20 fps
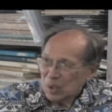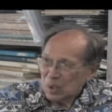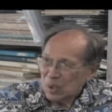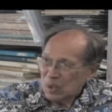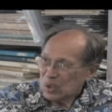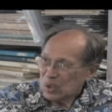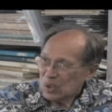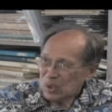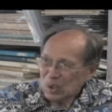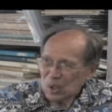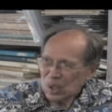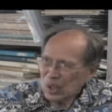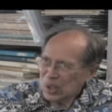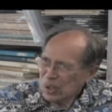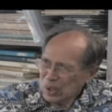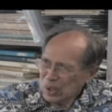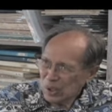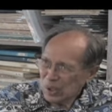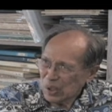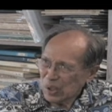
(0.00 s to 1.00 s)
was
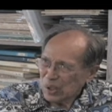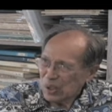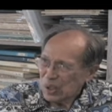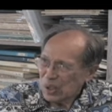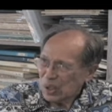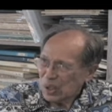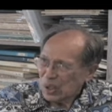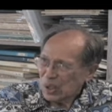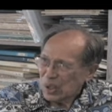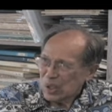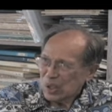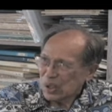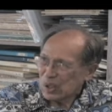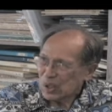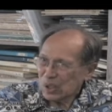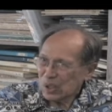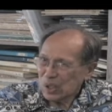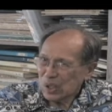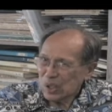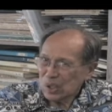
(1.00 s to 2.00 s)
clearly not
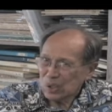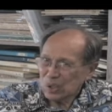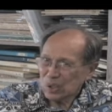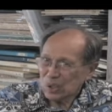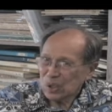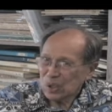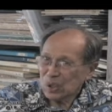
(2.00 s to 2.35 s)
the answer.